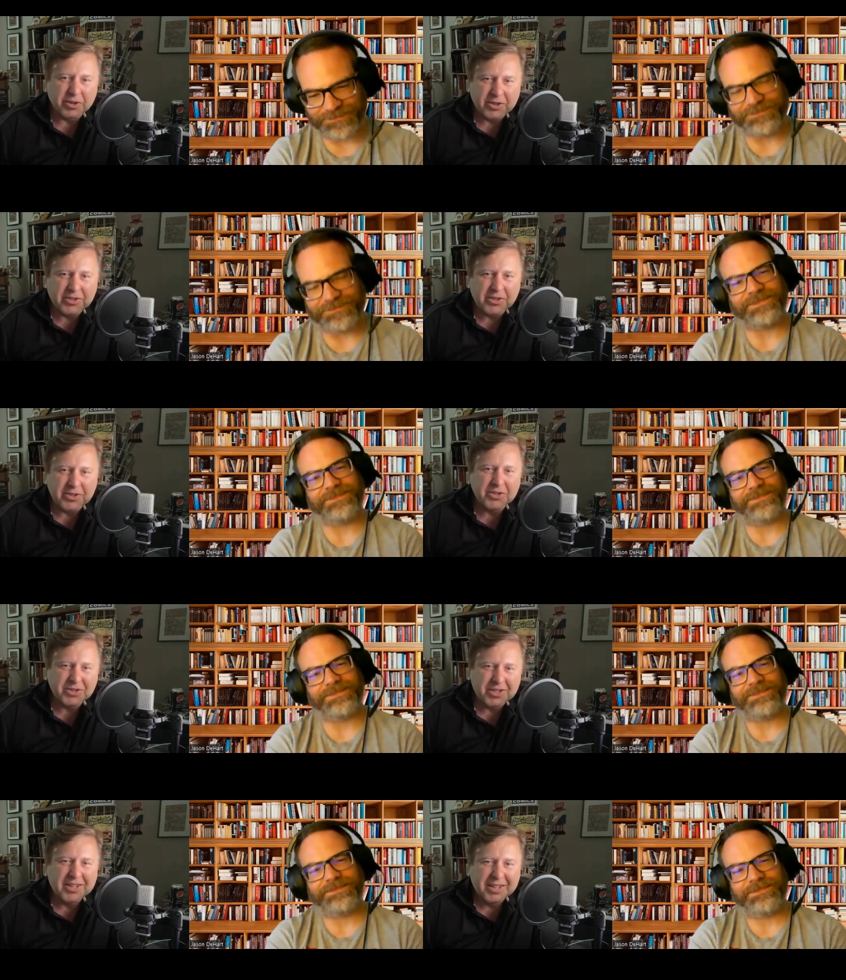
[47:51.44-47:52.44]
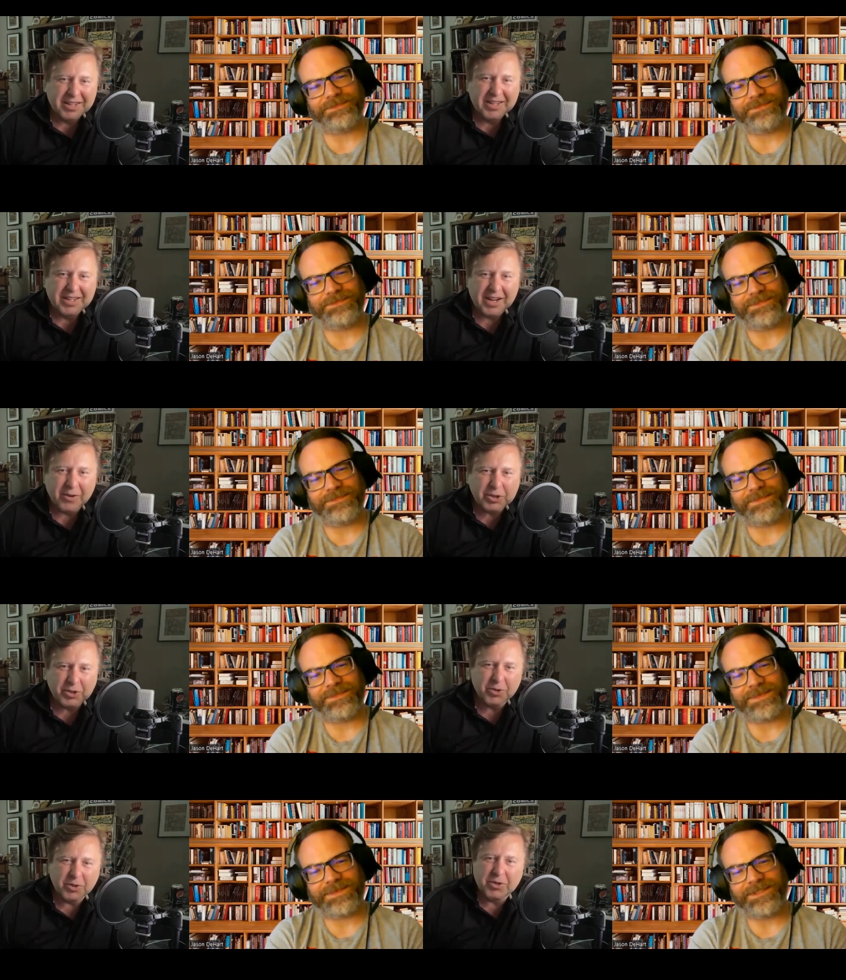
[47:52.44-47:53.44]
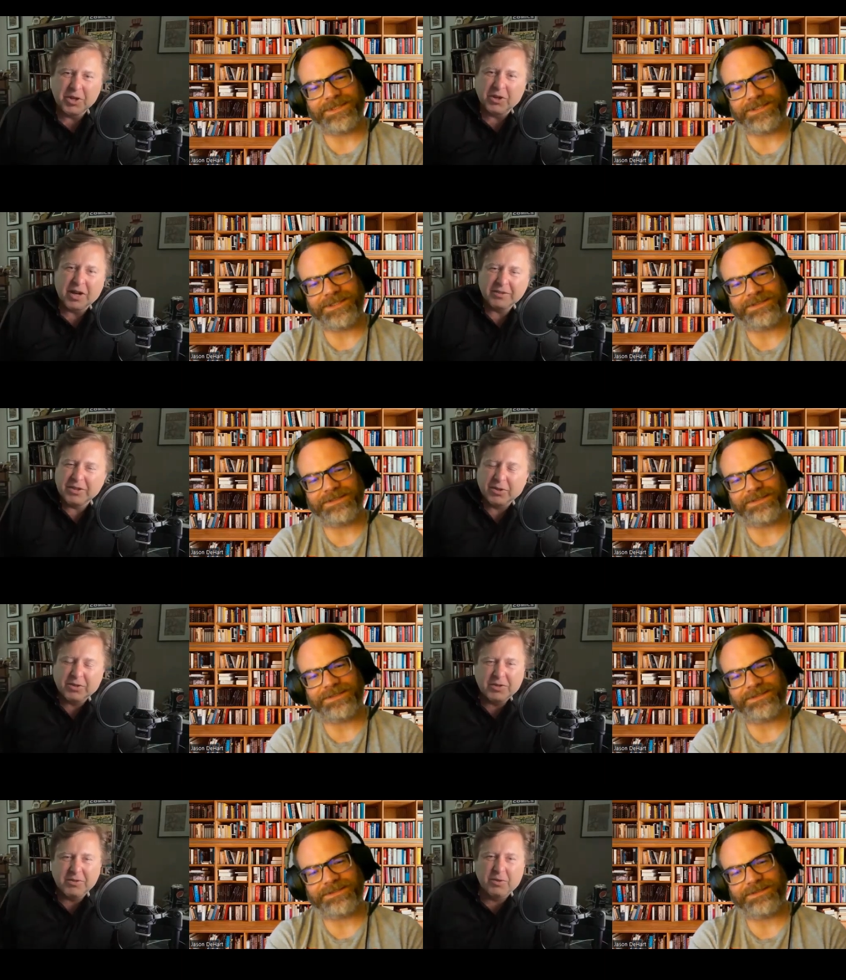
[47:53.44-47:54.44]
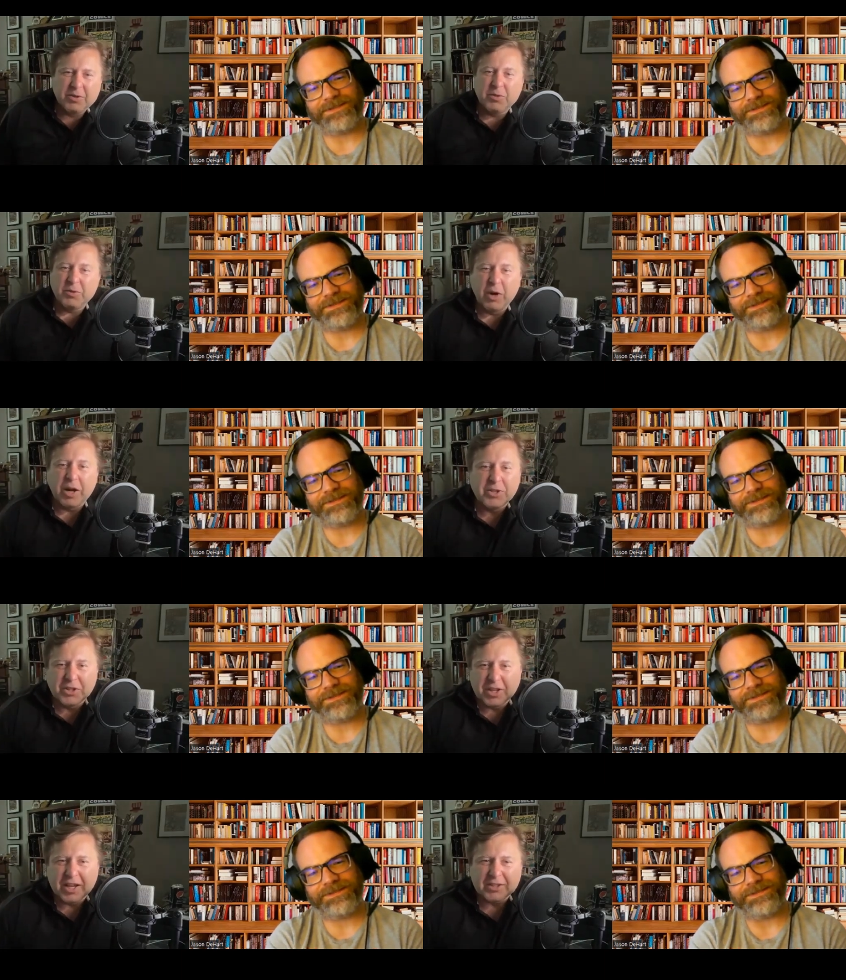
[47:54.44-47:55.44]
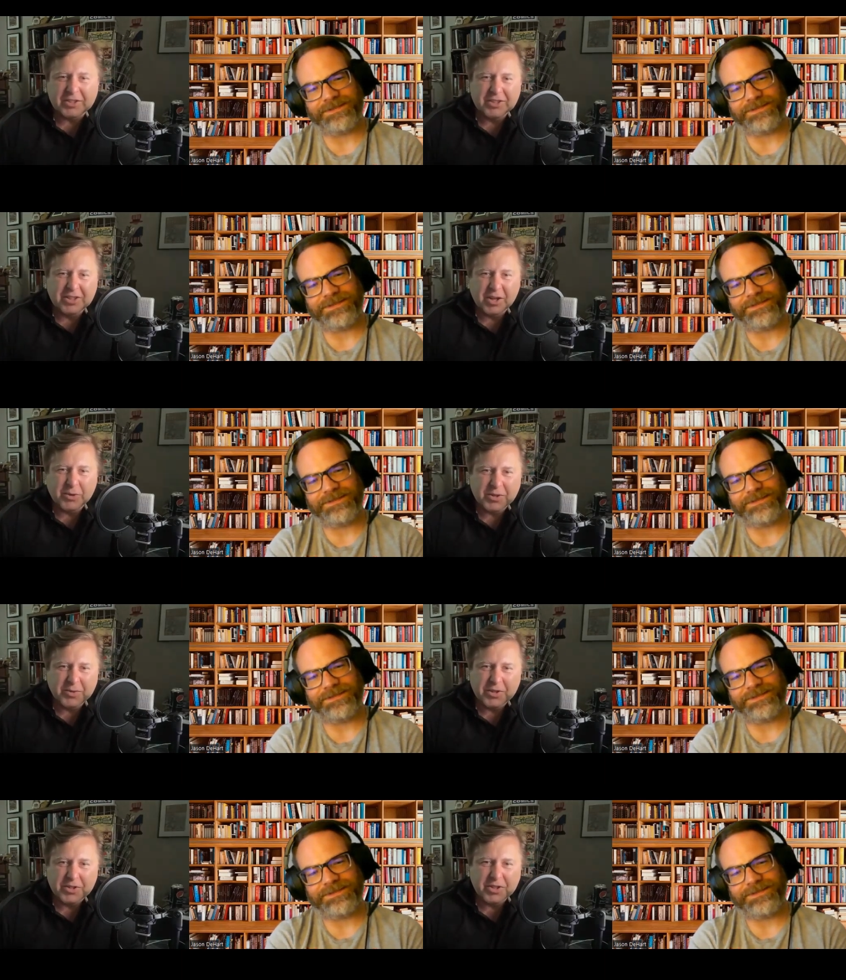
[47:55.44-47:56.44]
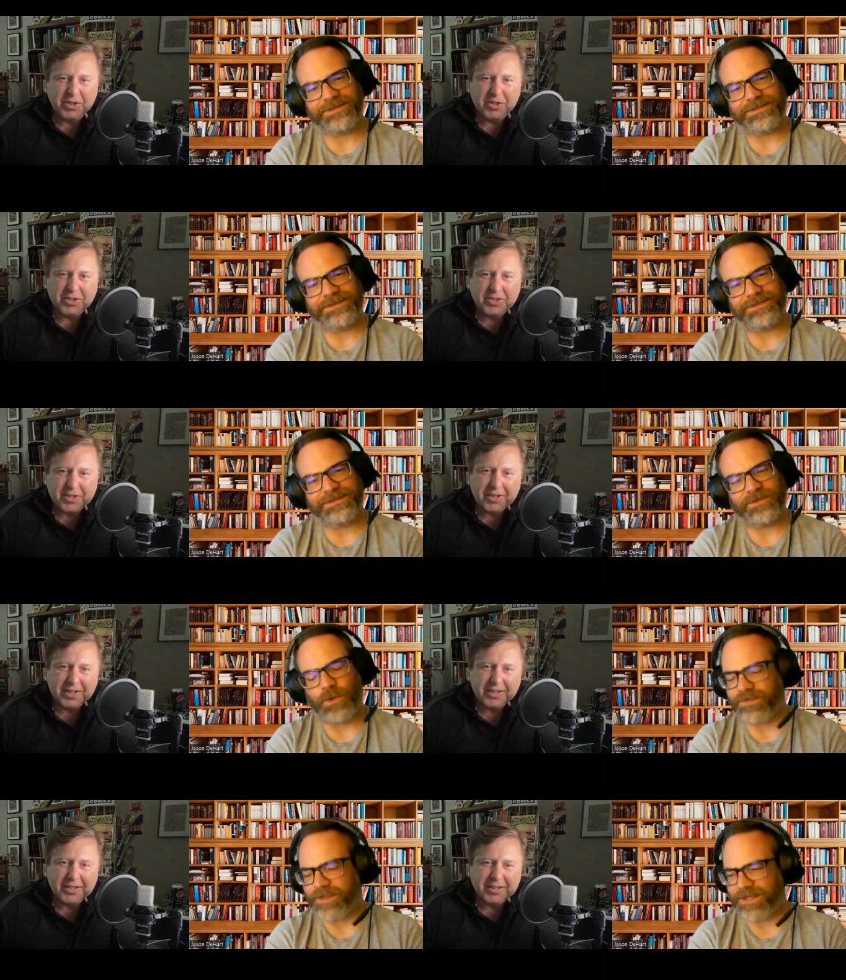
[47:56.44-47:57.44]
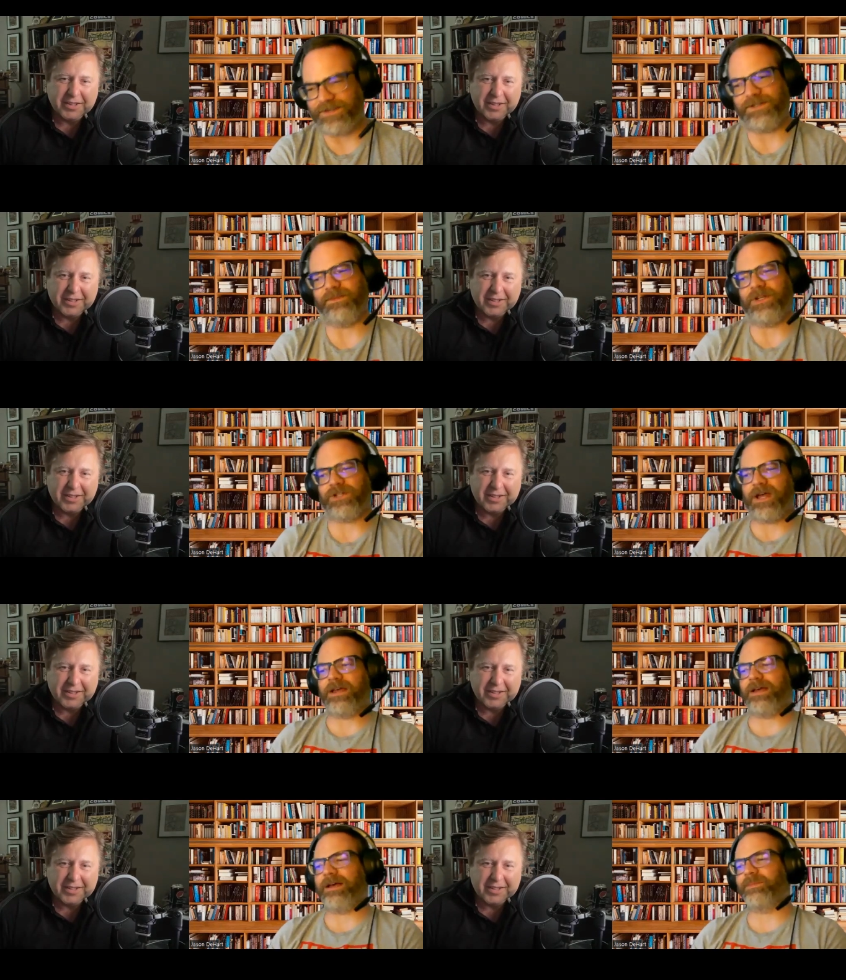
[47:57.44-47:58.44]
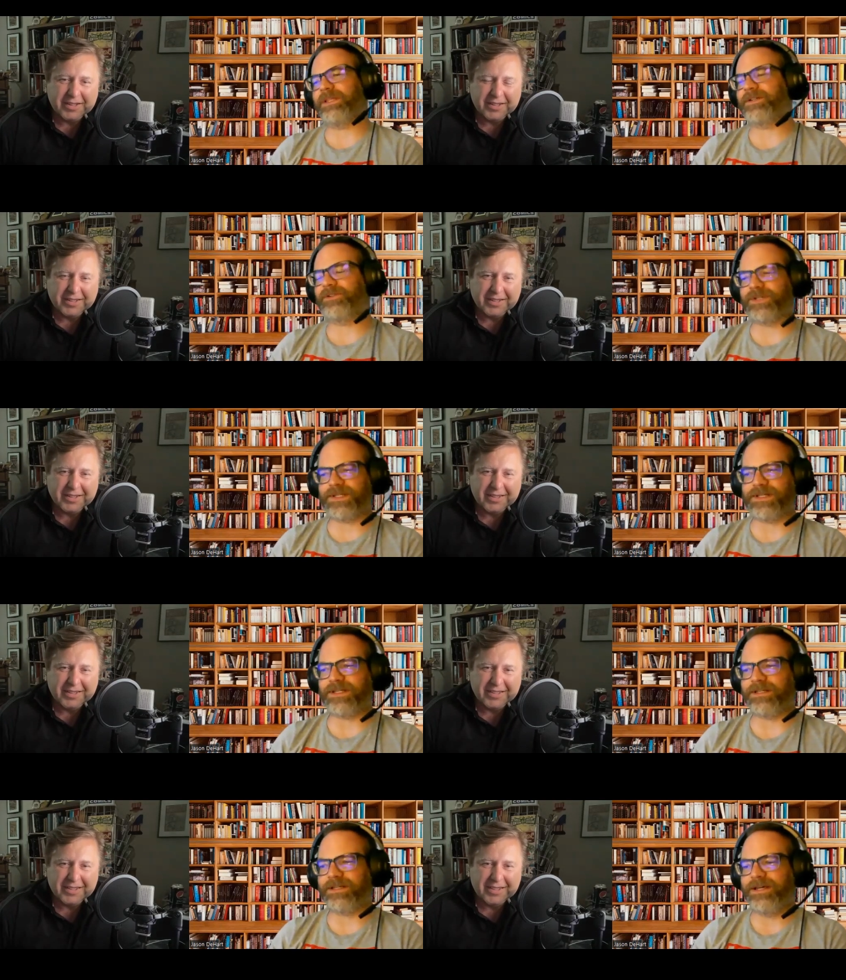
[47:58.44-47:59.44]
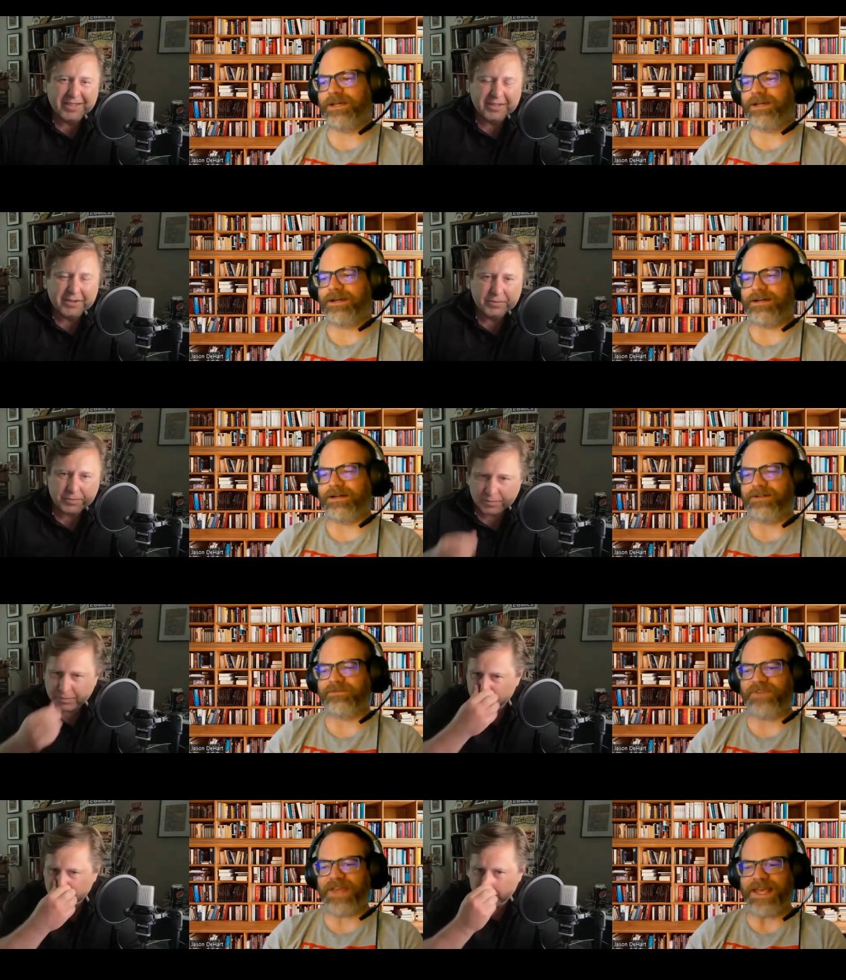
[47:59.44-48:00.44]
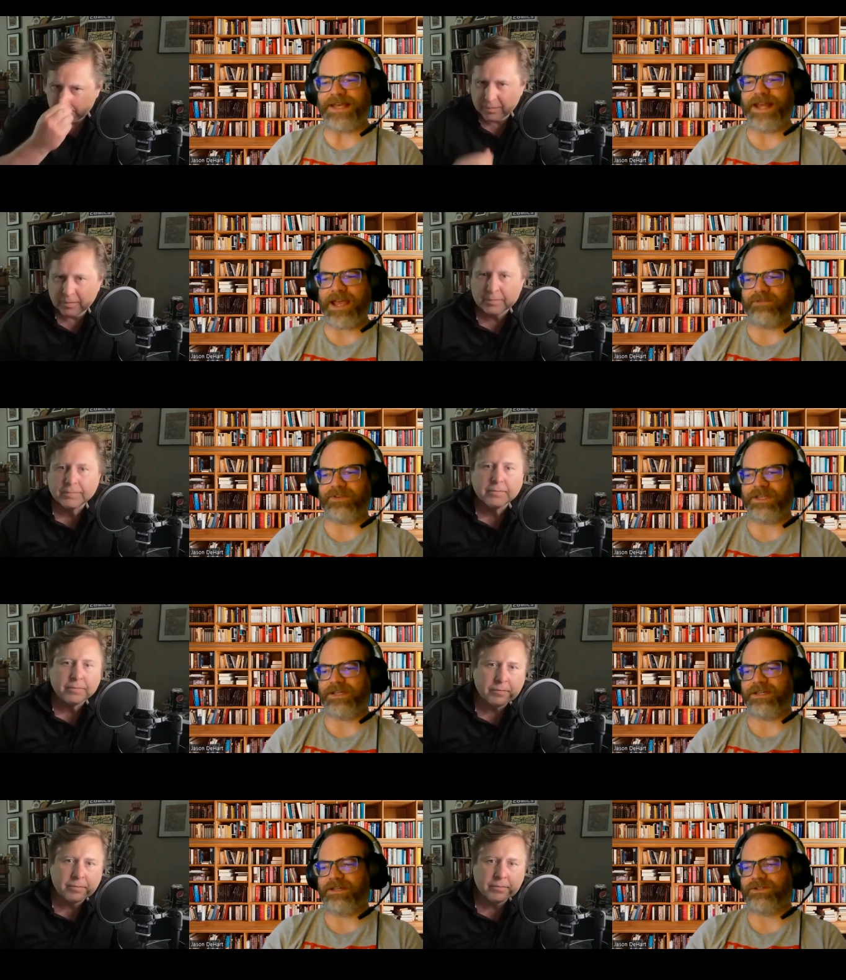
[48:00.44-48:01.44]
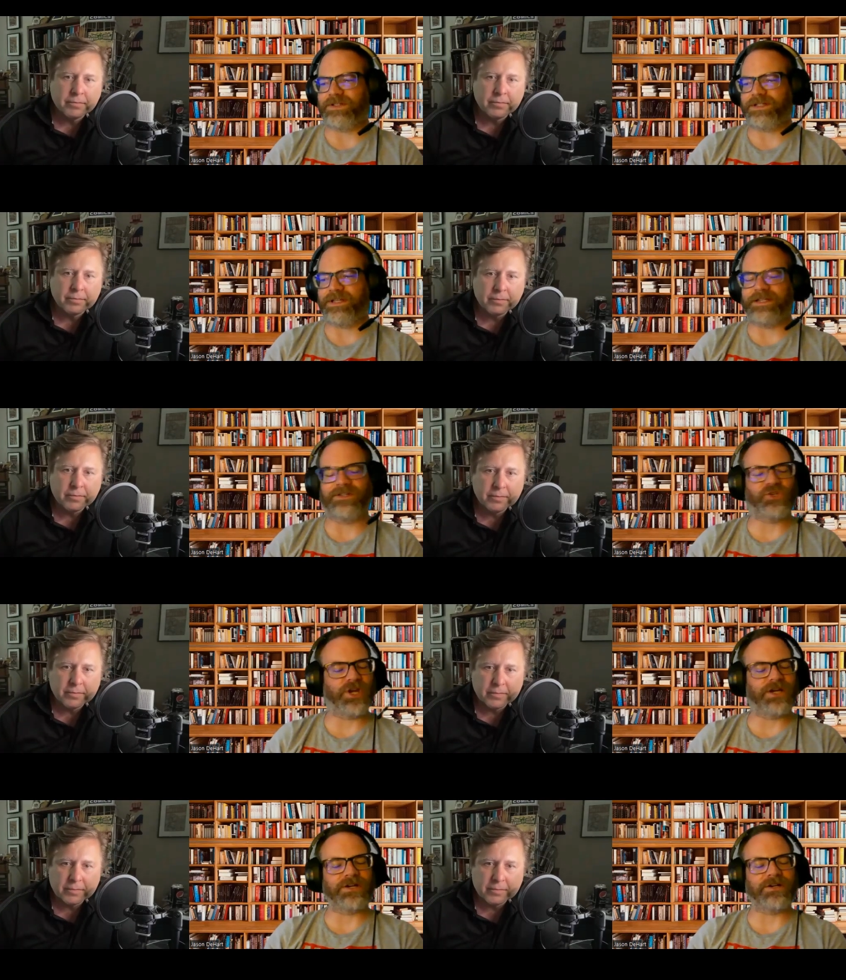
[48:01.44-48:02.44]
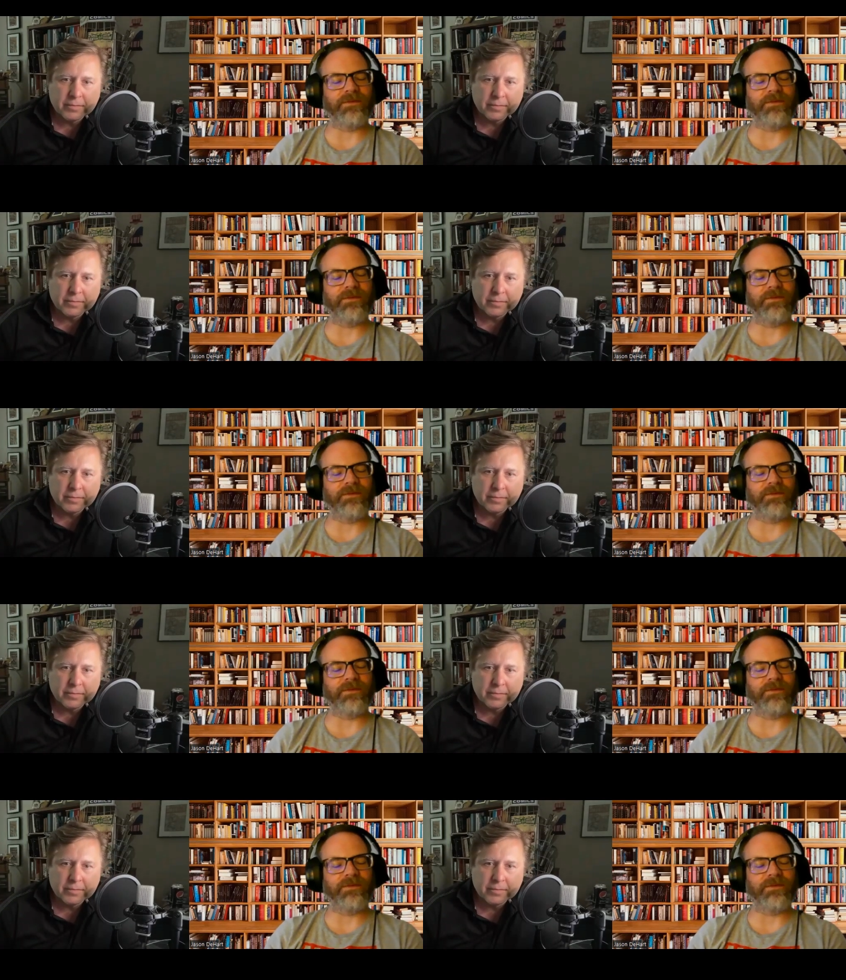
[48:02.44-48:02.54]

Speaker 1: This this is, yeah. You know, I wish you you know you know great success, you know, with with this series.
Speaker 2: Well, thank you so much. I, I'm a literacy uh, fan advocate and just glad to share